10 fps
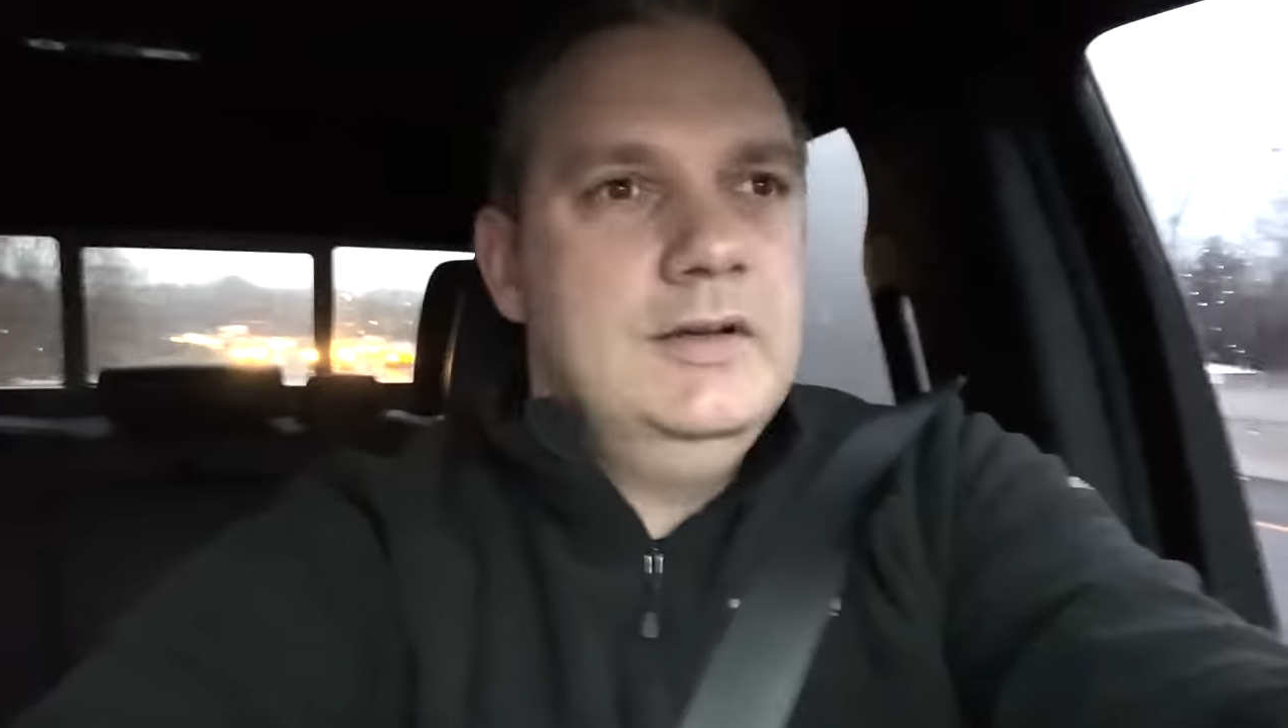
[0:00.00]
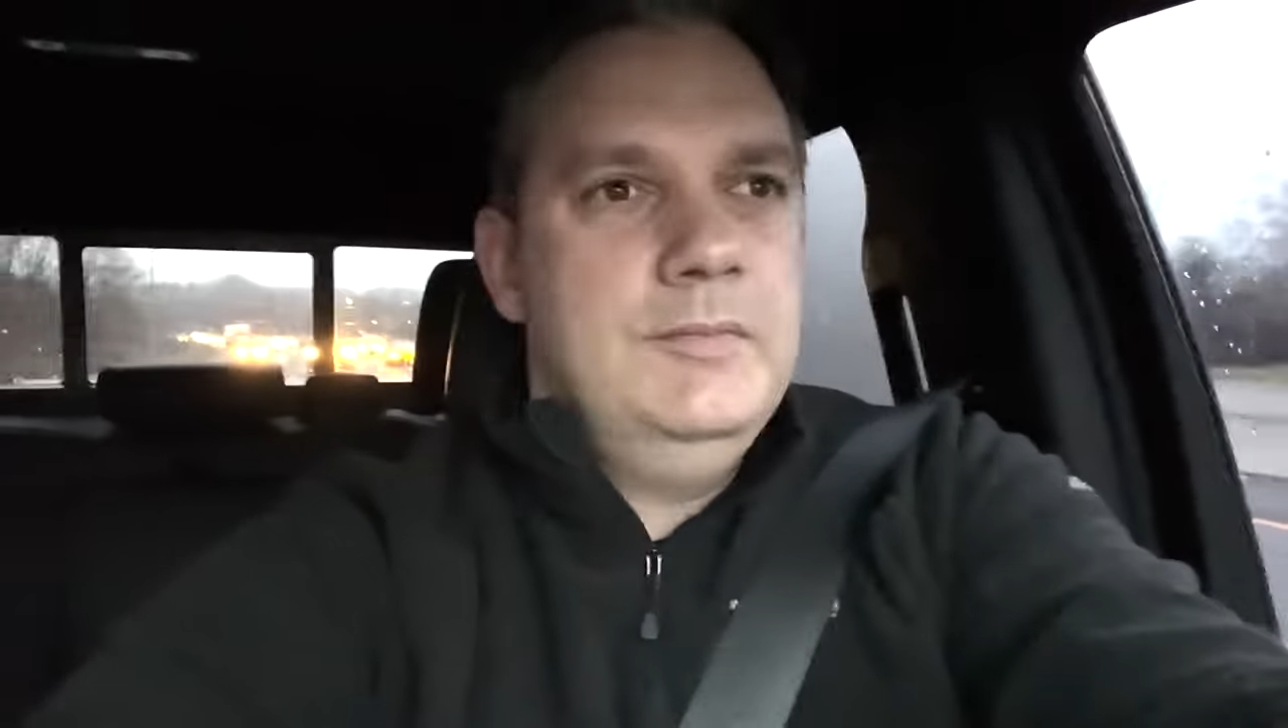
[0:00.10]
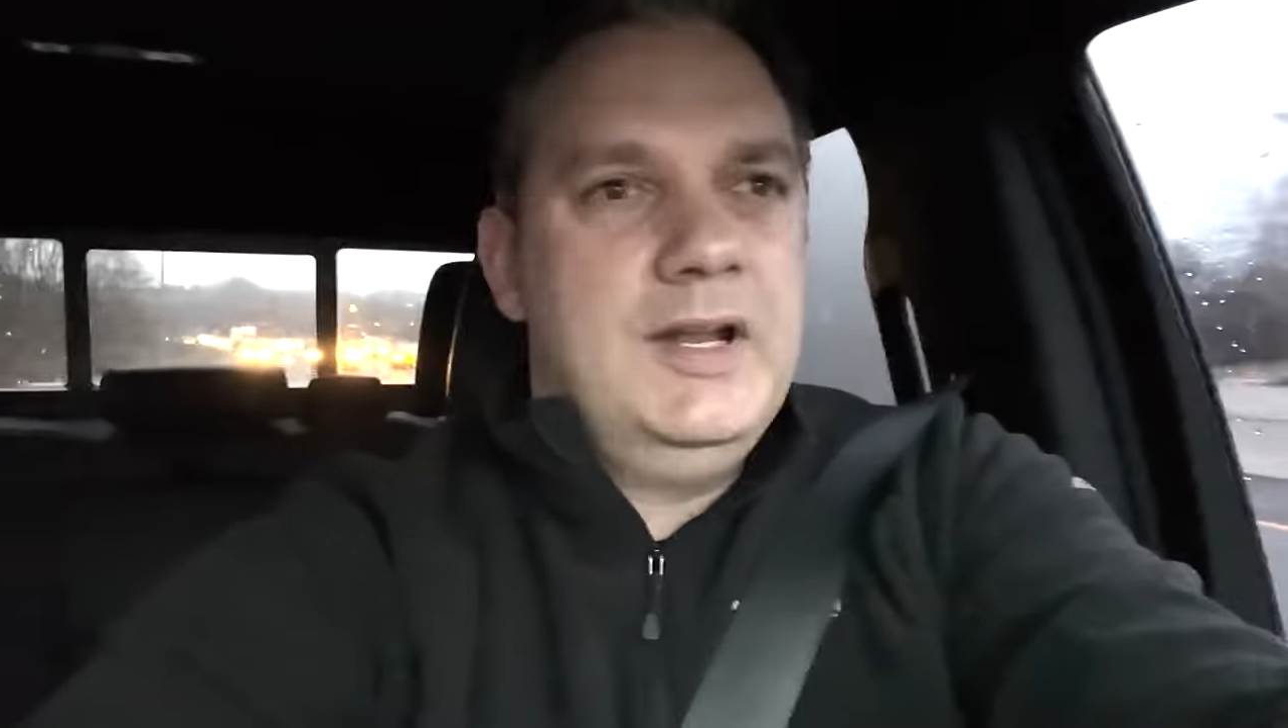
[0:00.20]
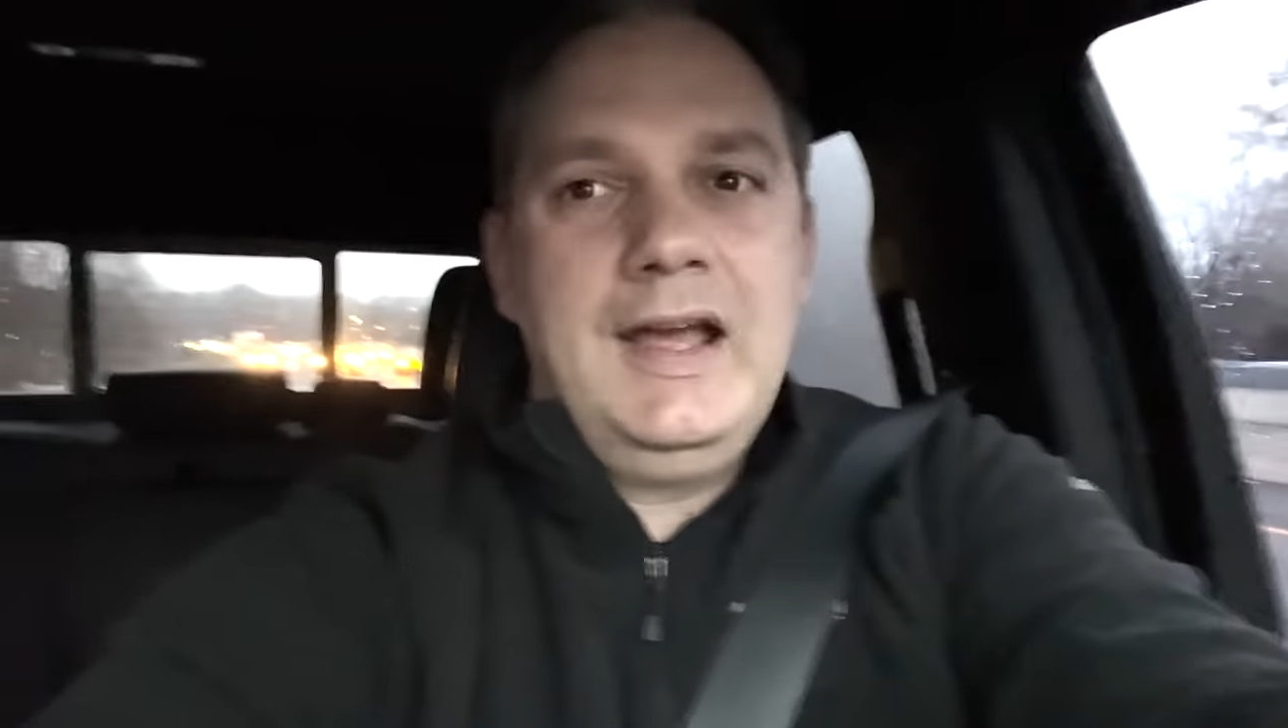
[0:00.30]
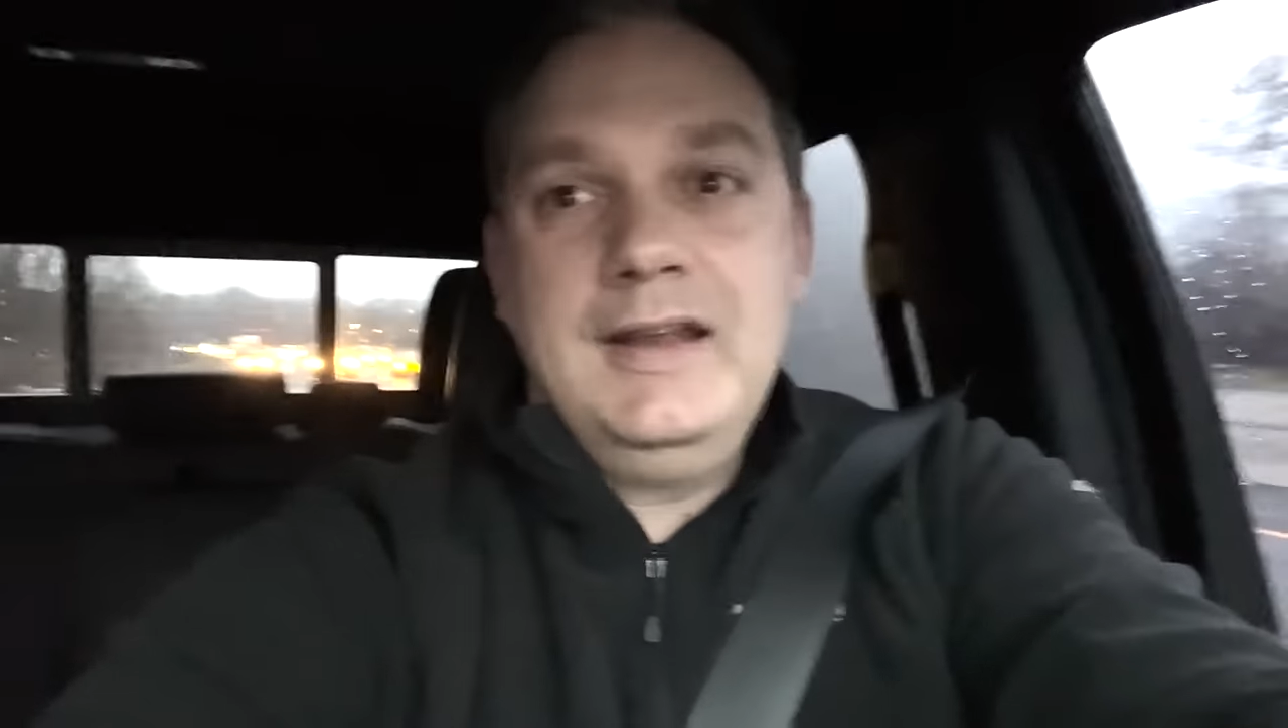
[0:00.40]
But
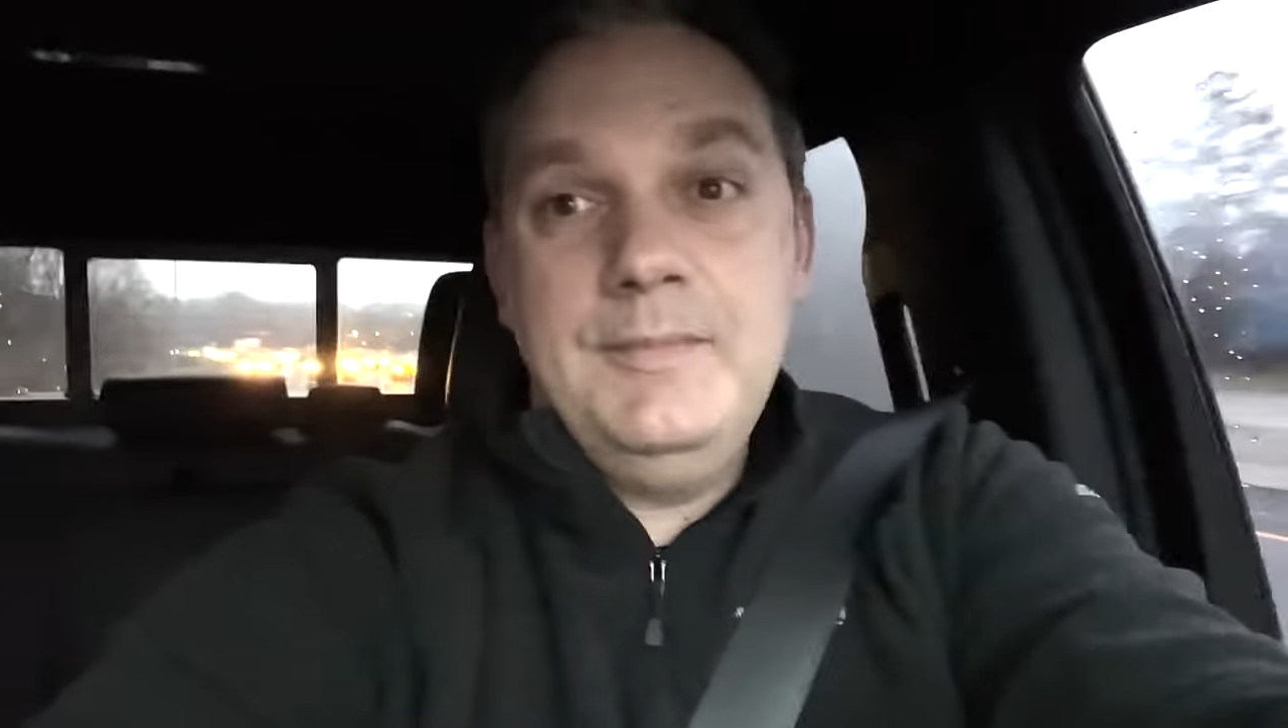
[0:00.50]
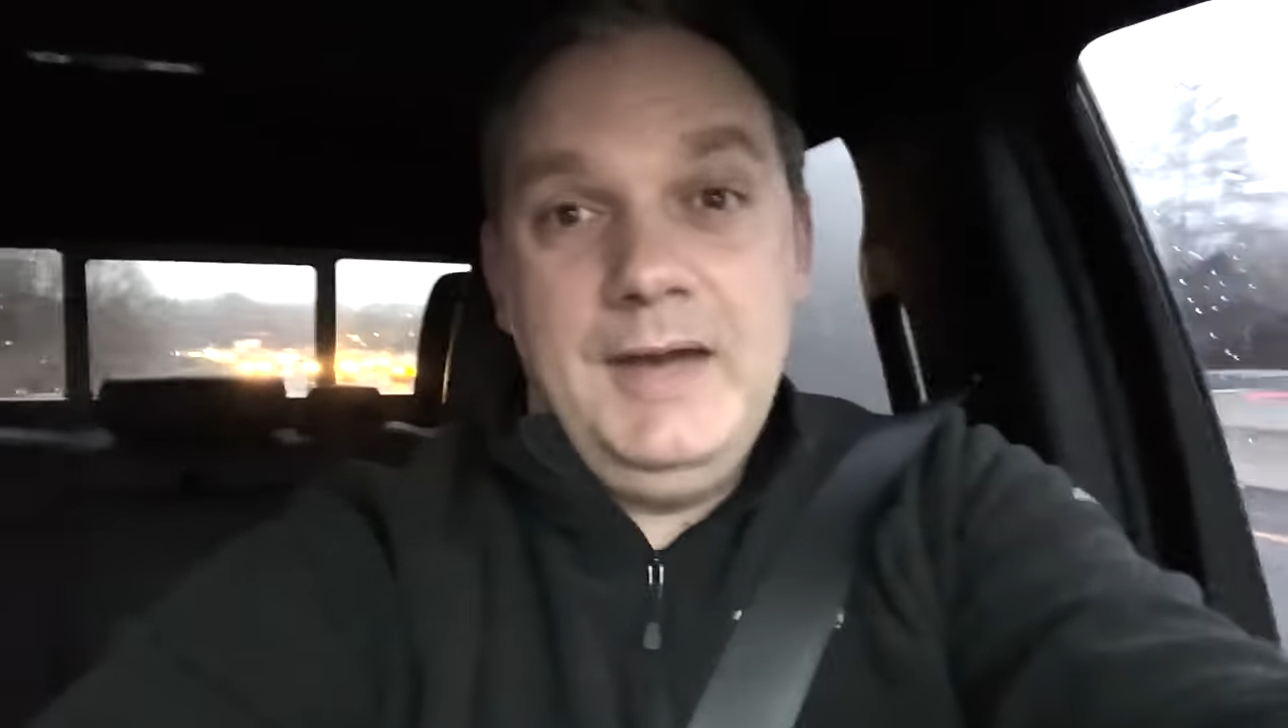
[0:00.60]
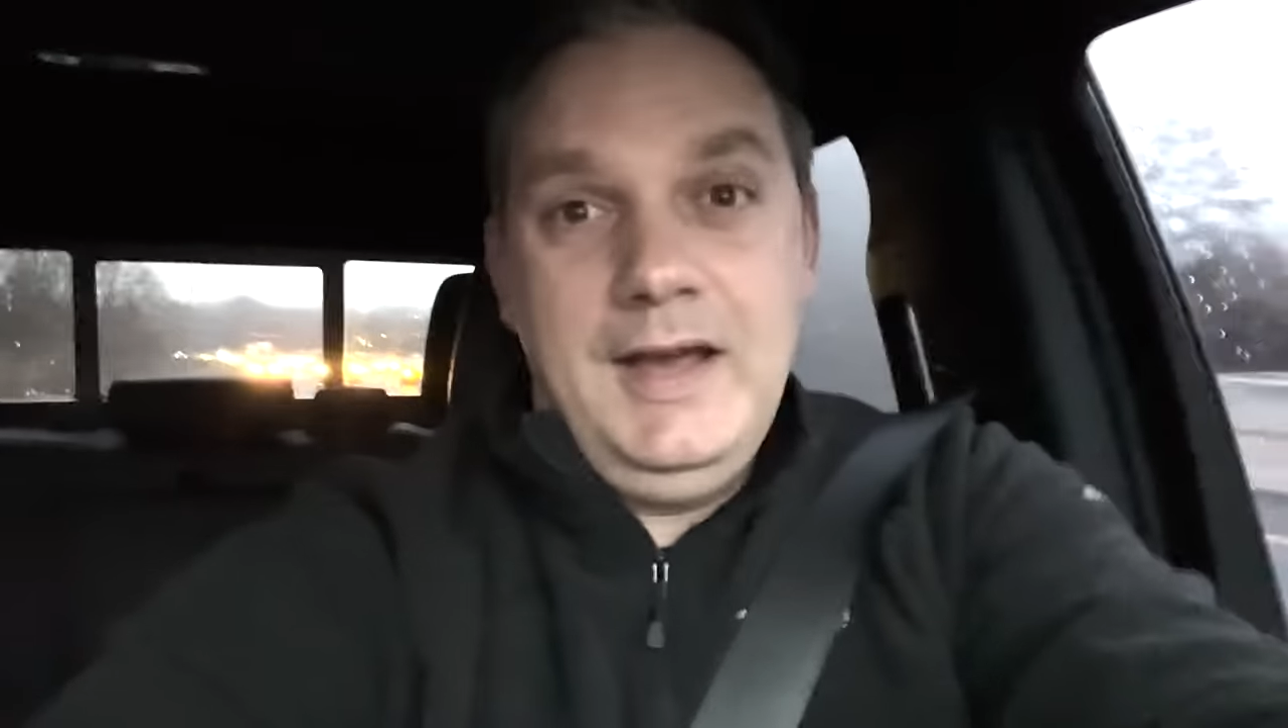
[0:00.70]
I got to keep my